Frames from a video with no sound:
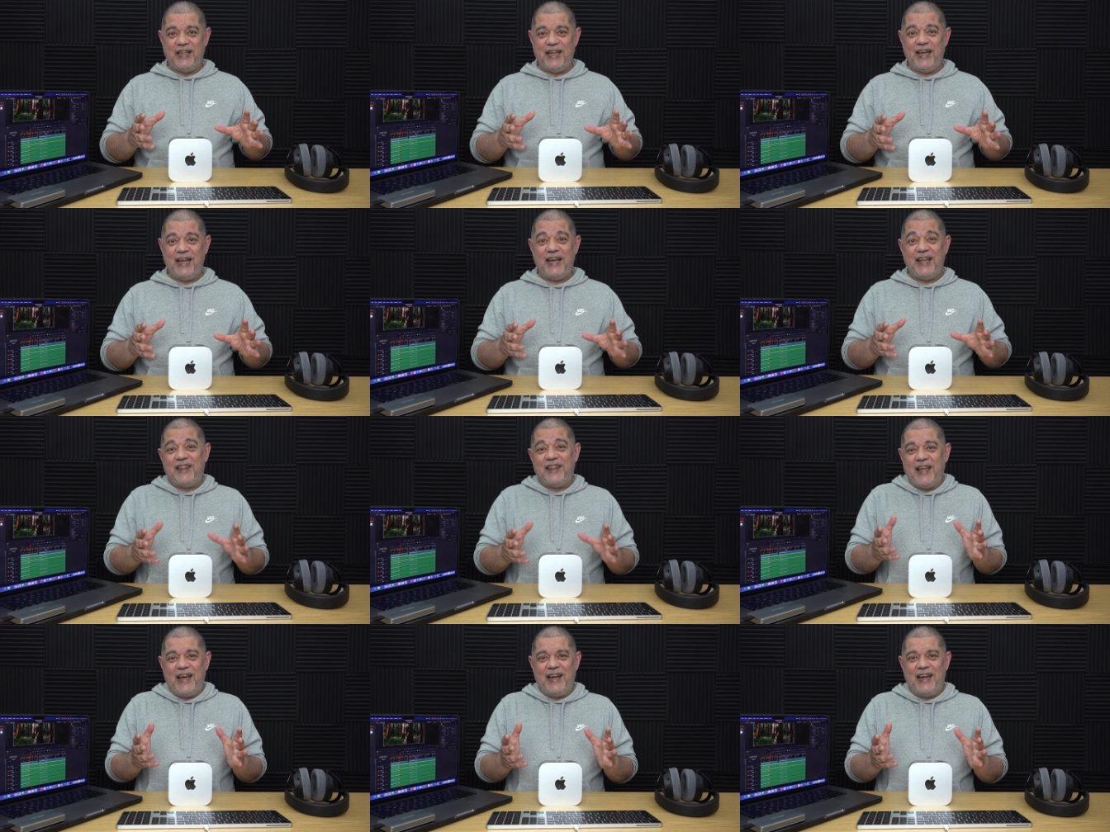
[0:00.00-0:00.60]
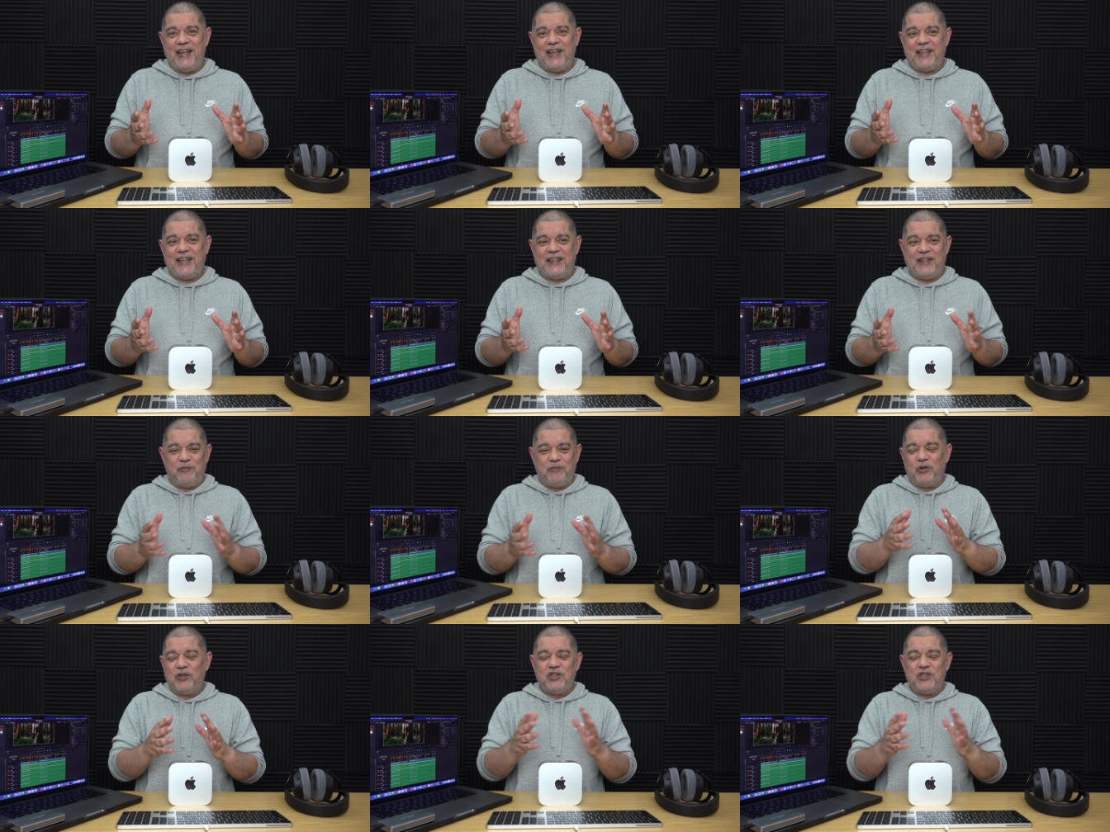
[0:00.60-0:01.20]
there, then it
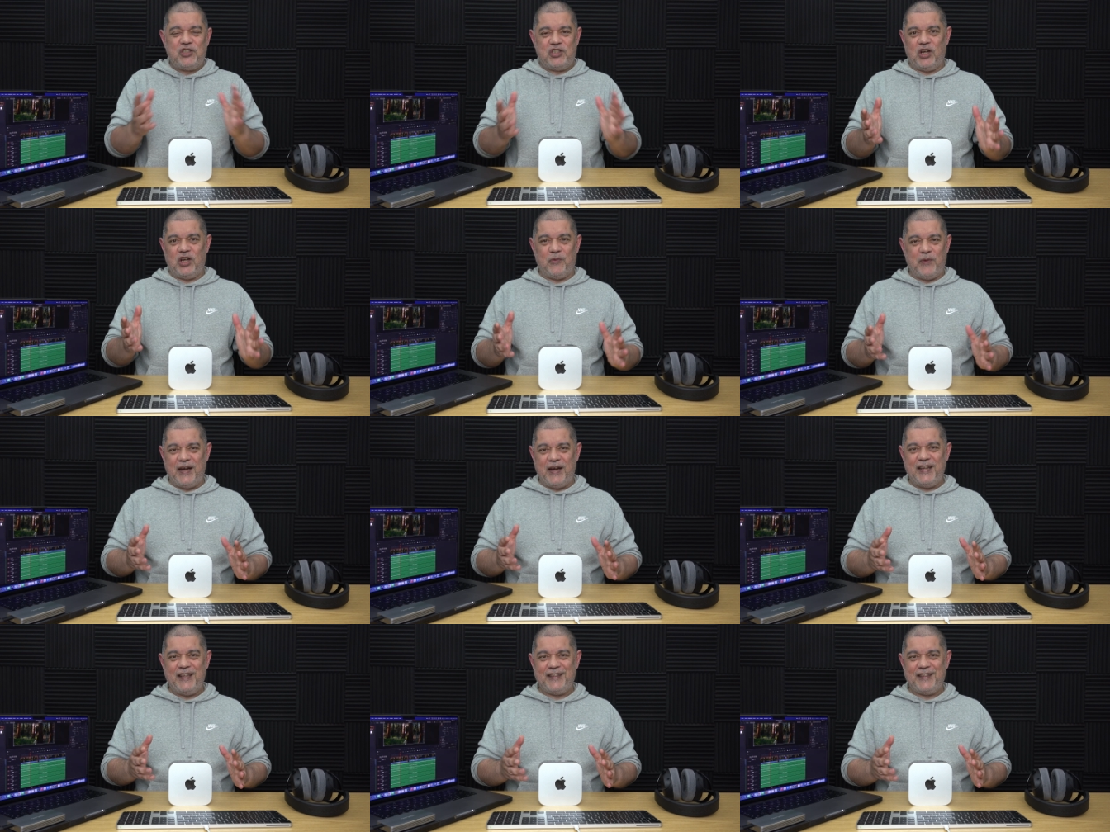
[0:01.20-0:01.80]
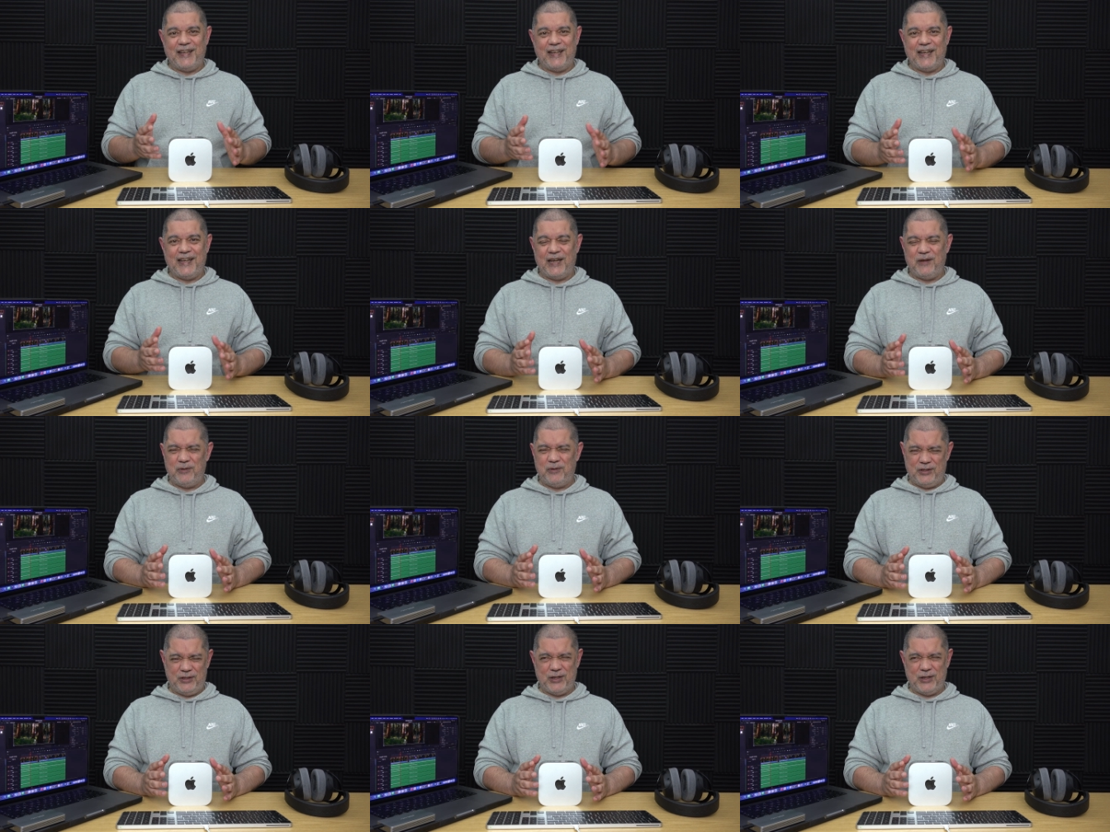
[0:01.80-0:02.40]
wouldn't show anything, and
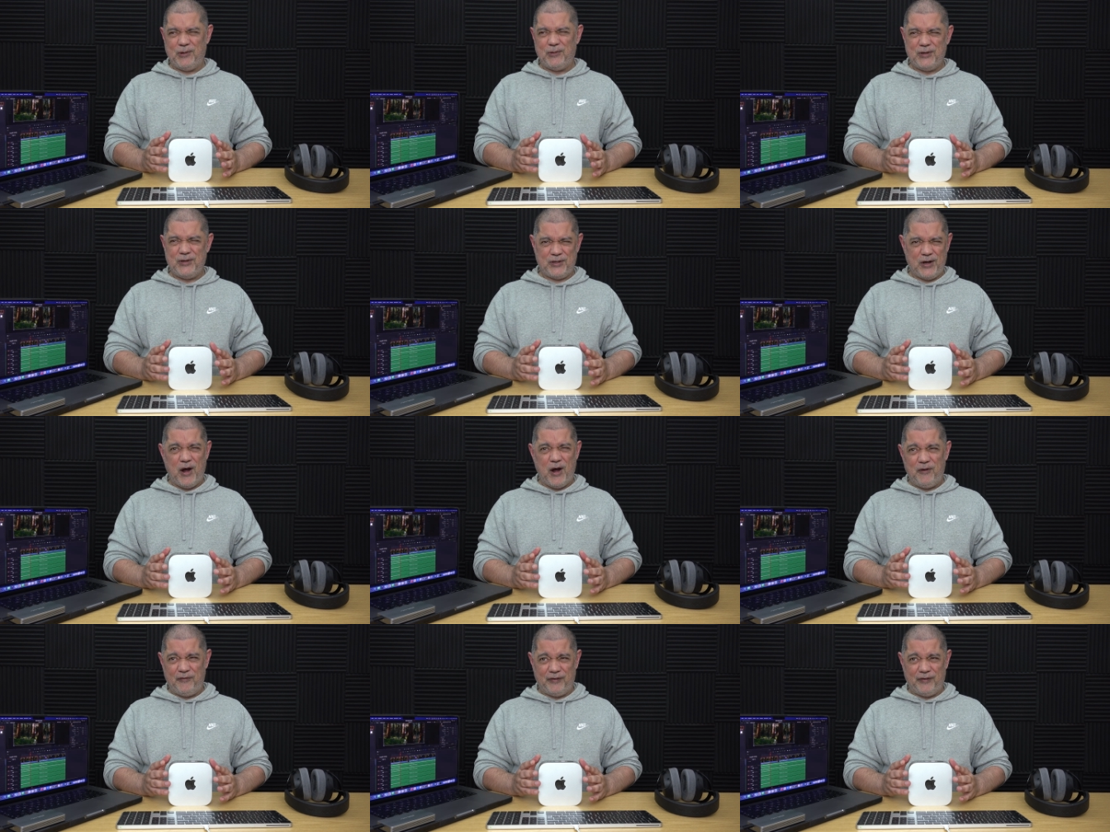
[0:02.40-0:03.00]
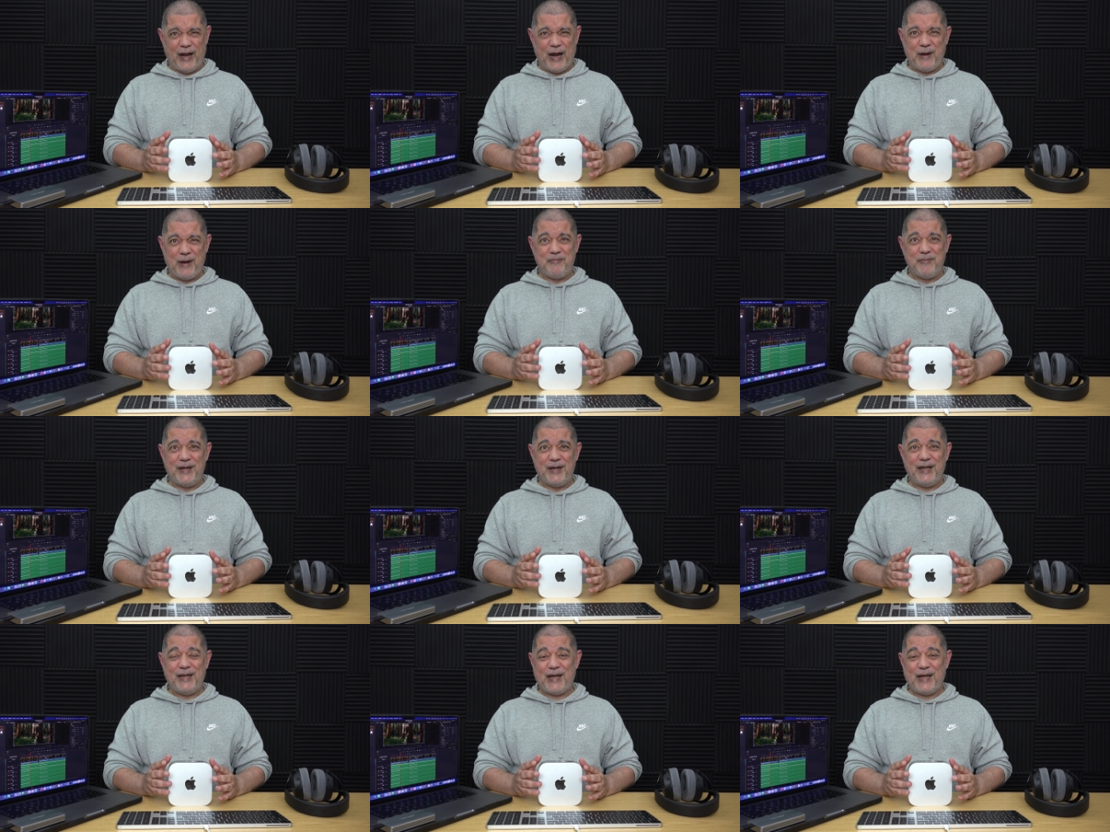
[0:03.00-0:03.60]
it was shown as offline
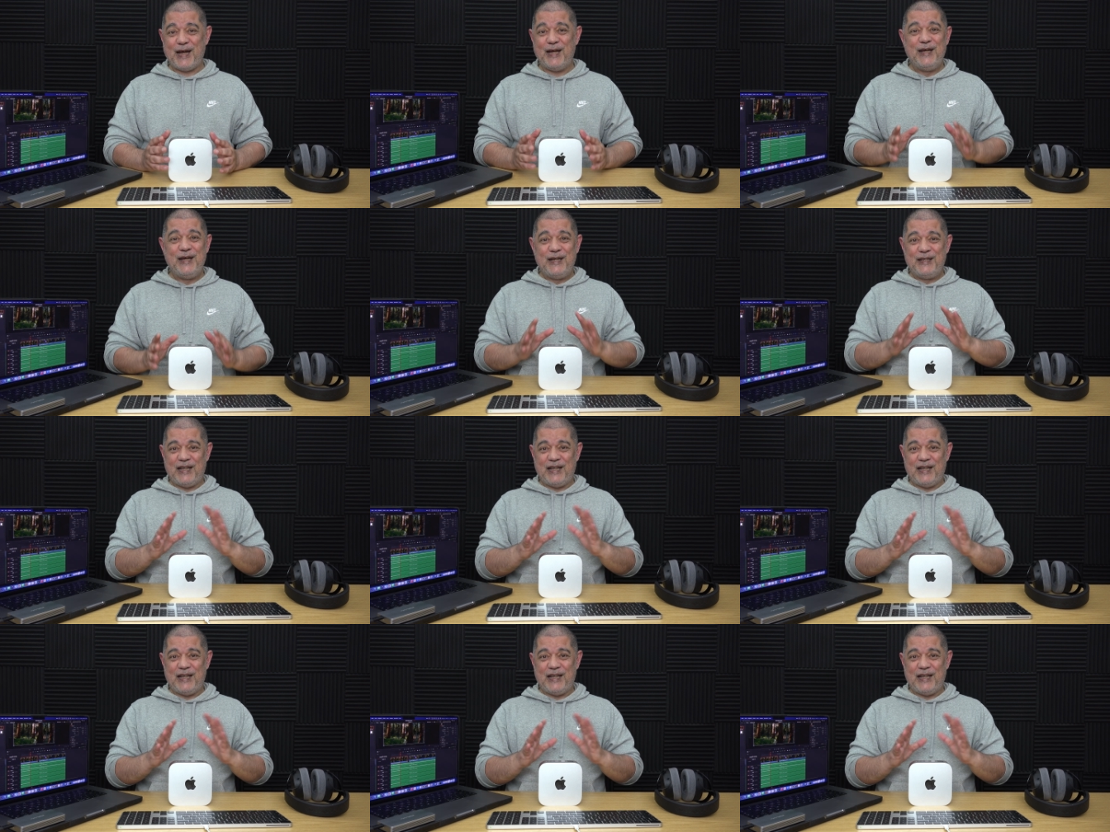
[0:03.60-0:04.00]
media.